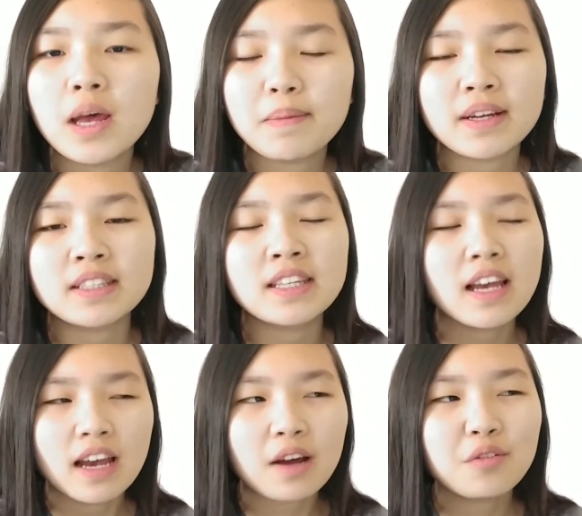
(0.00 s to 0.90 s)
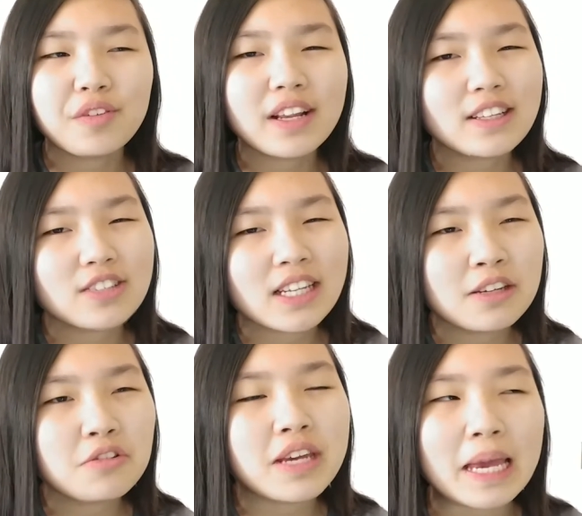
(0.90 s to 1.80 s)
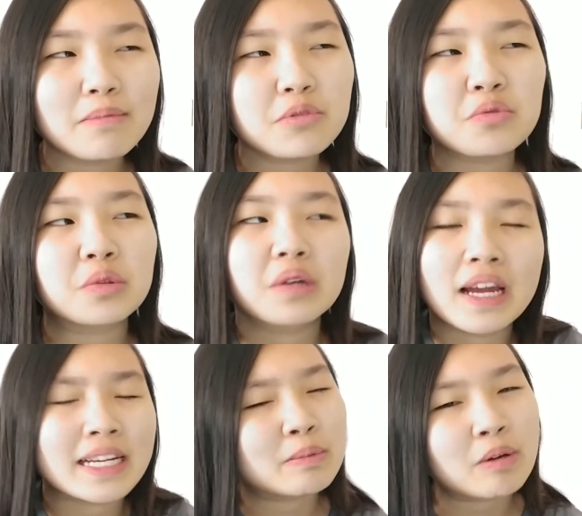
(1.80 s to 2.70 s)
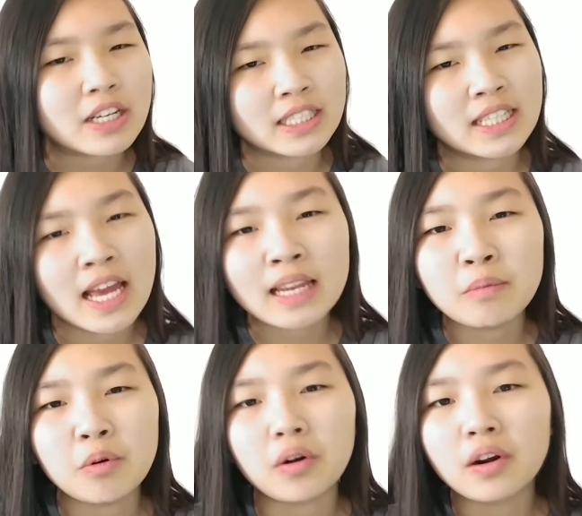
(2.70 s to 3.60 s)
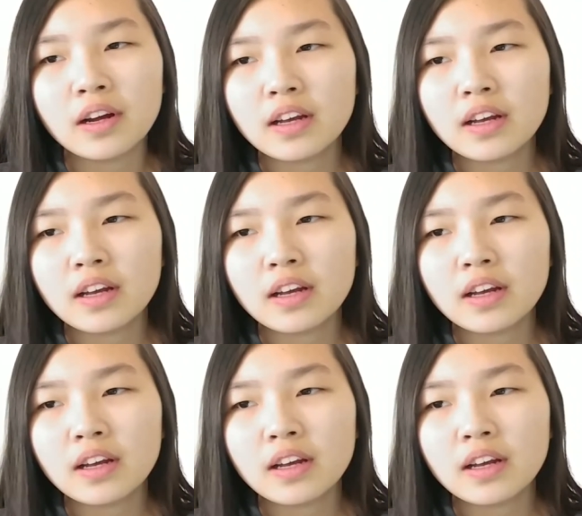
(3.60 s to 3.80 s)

Because I don't feel like there's any good games for Xbox anymore.